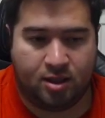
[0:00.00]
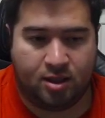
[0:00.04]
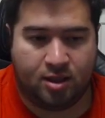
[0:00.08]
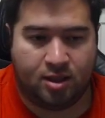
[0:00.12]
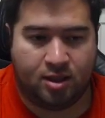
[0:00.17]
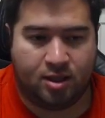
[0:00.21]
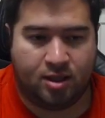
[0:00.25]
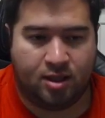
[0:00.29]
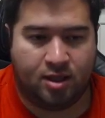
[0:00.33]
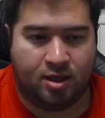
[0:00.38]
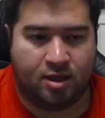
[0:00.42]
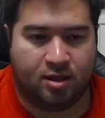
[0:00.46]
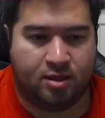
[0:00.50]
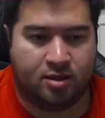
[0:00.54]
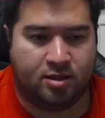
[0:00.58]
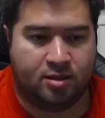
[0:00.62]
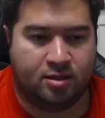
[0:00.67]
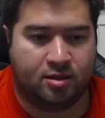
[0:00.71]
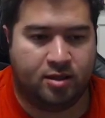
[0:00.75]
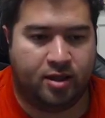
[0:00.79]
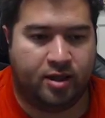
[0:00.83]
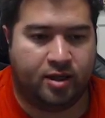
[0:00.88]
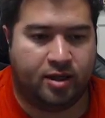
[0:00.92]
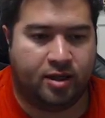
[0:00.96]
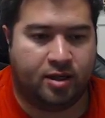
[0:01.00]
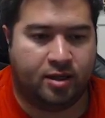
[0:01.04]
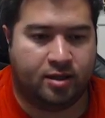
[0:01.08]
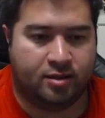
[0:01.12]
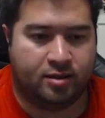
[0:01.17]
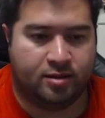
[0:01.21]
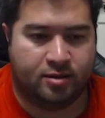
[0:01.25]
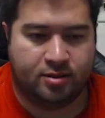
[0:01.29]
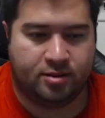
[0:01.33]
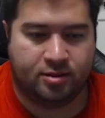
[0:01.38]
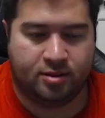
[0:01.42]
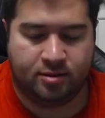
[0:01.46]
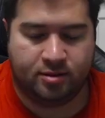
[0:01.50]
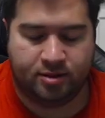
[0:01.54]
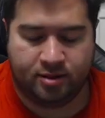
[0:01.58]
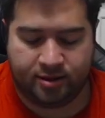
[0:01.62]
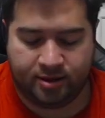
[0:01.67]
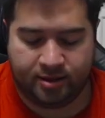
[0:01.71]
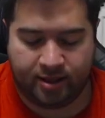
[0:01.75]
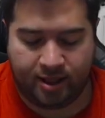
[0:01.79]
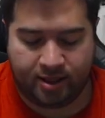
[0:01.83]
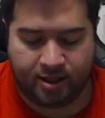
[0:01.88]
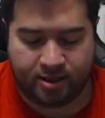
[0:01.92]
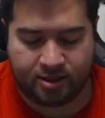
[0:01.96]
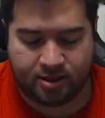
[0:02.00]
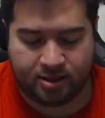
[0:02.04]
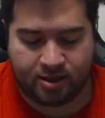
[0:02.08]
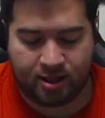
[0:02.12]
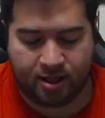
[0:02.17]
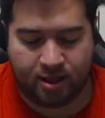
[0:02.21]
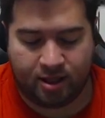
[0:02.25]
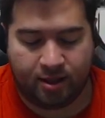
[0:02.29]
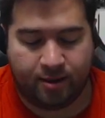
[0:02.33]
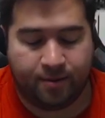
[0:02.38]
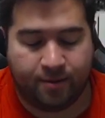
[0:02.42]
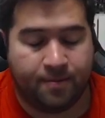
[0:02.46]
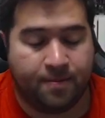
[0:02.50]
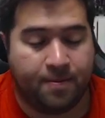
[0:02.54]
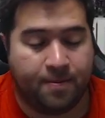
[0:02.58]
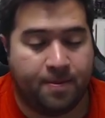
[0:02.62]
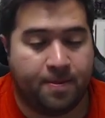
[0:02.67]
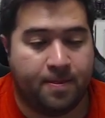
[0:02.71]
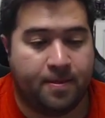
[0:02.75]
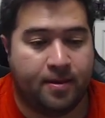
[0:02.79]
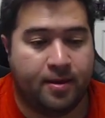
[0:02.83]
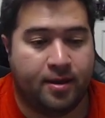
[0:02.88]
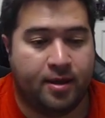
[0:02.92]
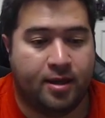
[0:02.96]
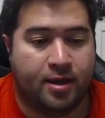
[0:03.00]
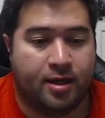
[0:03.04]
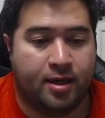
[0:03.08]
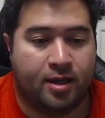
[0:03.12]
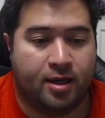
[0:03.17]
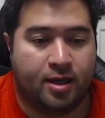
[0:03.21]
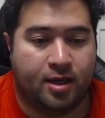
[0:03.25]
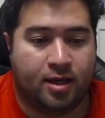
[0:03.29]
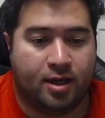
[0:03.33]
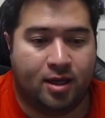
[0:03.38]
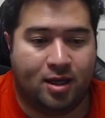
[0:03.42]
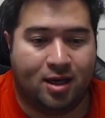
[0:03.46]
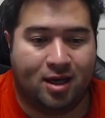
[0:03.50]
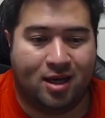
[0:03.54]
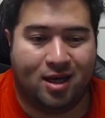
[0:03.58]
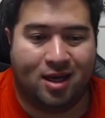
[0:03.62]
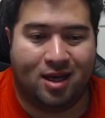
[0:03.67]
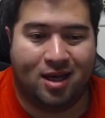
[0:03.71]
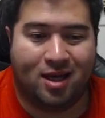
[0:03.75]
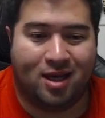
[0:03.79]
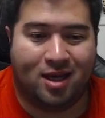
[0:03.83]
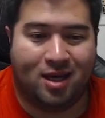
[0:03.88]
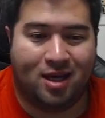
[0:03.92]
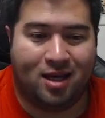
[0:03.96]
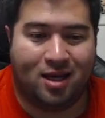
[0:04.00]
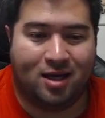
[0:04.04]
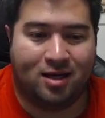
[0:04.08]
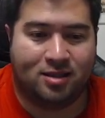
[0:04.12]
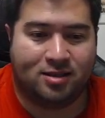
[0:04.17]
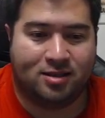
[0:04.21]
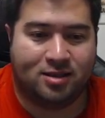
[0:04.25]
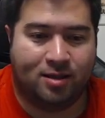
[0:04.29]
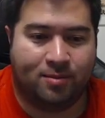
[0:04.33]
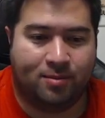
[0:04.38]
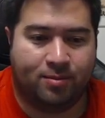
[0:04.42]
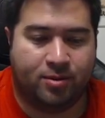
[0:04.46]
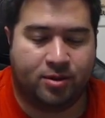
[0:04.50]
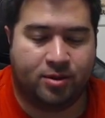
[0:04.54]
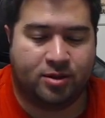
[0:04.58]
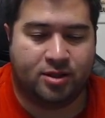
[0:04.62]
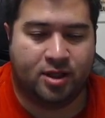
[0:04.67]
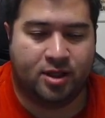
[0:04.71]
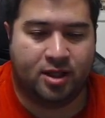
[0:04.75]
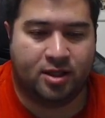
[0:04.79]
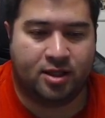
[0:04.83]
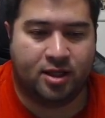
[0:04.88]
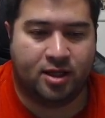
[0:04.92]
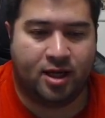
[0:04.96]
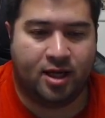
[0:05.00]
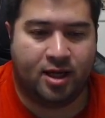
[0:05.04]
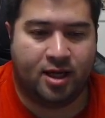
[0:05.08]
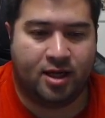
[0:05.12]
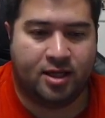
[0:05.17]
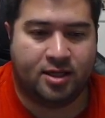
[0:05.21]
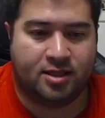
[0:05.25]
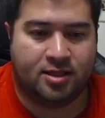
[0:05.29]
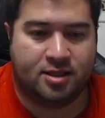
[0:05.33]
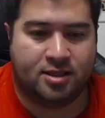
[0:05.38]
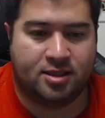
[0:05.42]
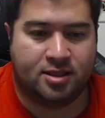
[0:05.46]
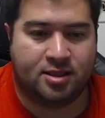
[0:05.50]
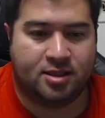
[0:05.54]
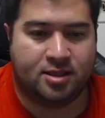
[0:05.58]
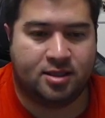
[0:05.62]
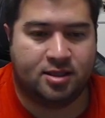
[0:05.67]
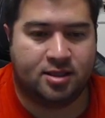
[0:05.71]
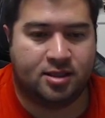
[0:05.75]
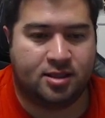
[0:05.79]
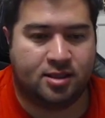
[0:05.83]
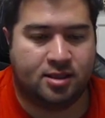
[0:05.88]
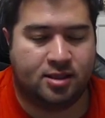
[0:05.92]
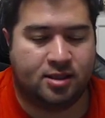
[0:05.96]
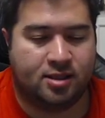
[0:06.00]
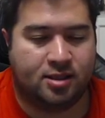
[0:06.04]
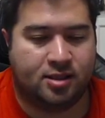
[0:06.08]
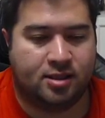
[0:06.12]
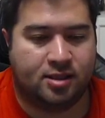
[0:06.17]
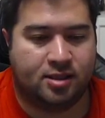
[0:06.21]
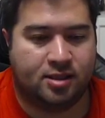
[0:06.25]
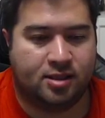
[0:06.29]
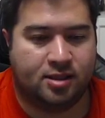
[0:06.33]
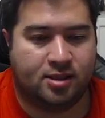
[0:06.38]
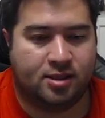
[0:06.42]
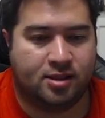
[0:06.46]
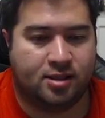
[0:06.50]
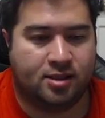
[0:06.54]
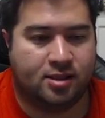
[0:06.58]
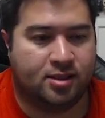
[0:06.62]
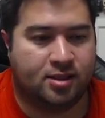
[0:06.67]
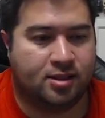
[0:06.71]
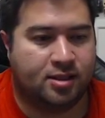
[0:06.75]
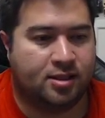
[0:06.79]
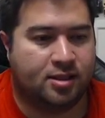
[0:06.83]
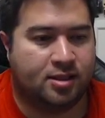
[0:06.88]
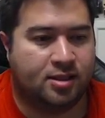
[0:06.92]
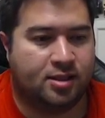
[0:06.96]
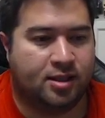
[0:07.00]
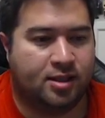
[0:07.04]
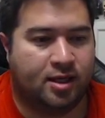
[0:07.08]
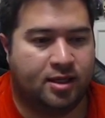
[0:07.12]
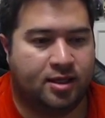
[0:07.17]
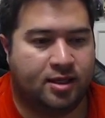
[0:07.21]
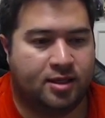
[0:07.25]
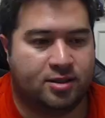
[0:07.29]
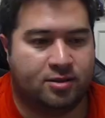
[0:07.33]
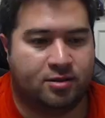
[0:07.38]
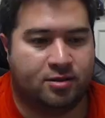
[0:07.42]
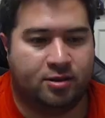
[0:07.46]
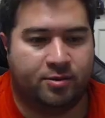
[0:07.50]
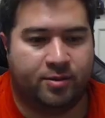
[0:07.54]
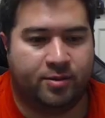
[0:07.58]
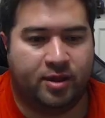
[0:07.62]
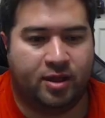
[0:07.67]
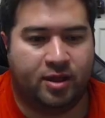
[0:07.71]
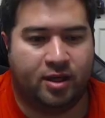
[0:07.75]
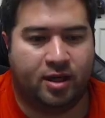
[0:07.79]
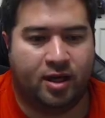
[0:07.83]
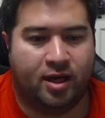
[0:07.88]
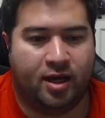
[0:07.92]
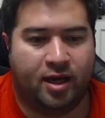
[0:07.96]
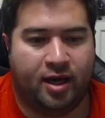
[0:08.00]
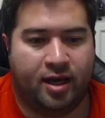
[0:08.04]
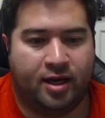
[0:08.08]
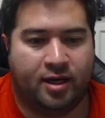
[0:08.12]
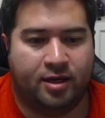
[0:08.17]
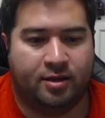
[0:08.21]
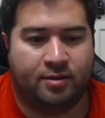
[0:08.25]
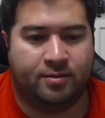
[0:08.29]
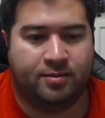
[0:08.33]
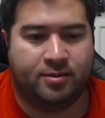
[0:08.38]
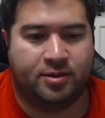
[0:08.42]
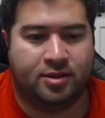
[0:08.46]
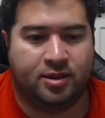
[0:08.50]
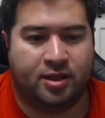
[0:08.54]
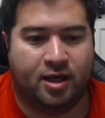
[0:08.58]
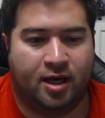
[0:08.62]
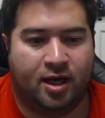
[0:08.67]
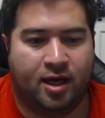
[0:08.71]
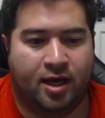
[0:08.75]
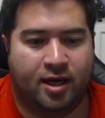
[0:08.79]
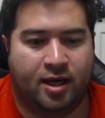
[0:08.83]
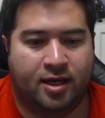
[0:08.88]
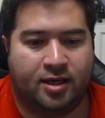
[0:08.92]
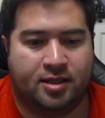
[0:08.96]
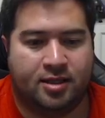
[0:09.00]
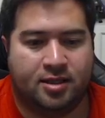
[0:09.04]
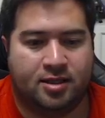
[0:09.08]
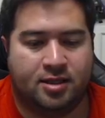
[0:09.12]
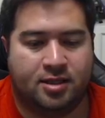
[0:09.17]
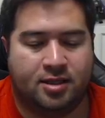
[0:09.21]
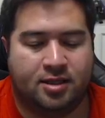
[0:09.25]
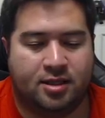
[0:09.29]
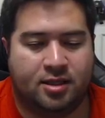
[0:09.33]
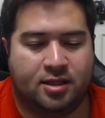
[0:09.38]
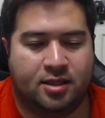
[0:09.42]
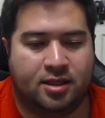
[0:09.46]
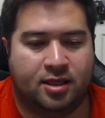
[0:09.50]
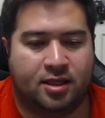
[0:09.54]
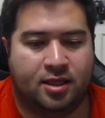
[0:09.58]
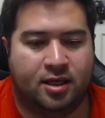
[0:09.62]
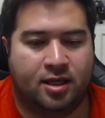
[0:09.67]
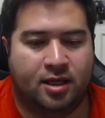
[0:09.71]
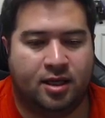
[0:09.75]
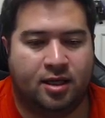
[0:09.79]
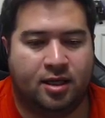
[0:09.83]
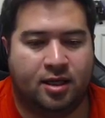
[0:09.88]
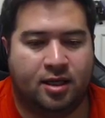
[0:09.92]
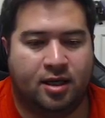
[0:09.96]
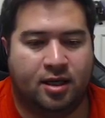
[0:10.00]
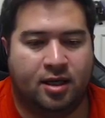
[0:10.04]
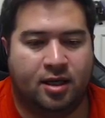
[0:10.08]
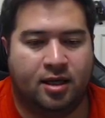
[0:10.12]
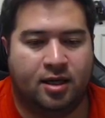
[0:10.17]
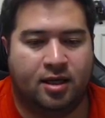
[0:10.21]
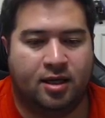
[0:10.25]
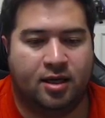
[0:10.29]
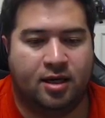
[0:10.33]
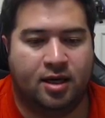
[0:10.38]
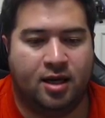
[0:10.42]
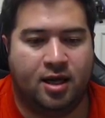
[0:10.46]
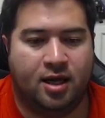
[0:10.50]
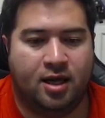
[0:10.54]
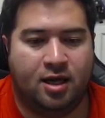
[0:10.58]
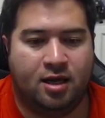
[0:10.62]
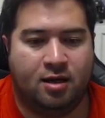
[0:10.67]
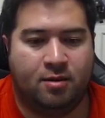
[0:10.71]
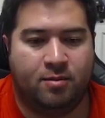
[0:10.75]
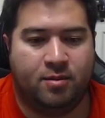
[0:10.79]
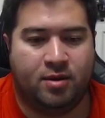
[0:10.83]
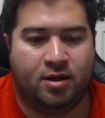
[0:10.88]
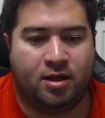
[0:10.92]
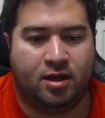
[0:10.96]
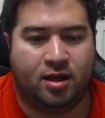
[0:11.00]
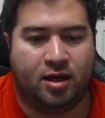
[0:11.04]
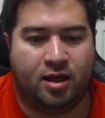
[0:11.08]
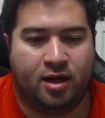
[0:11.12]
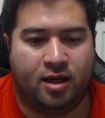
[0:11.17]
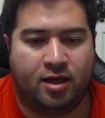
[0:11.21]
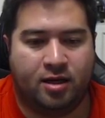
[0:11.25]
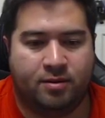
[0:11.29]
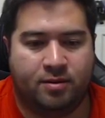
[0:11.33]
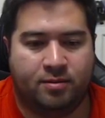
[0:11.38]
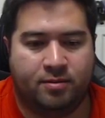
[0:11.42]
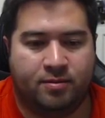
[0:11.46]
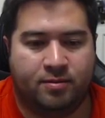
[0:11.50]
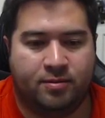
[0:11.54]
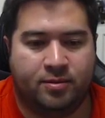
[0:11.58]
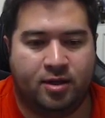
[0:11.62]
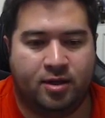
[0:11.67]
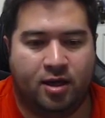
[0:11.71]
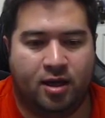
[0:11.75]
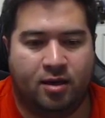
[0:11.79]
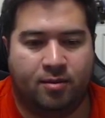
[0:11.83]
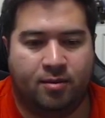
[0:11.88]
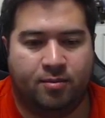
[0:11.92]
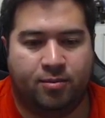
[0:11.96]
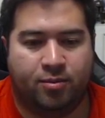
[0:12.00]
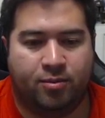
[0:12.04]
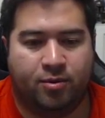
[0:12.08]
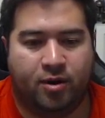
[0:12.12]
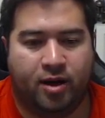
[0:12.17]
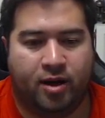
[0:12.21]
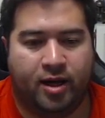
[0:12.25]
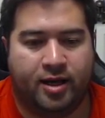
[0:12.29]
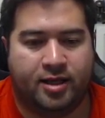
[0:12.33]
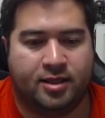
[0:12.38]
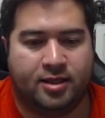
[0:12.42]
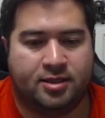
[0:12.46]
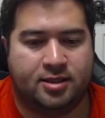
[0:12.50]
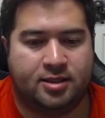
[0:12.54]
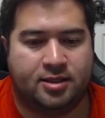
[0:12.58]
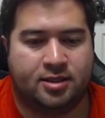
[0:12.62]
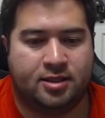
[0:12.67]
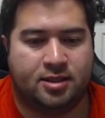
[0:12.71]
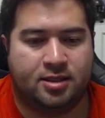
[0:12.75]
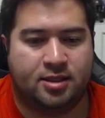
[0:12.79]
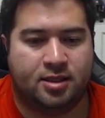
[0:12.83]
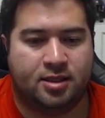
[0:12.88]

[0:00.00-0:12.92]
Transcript: and do like 2 little dashes here, and I'll say %s, and that's going to be item dot name and item dot price.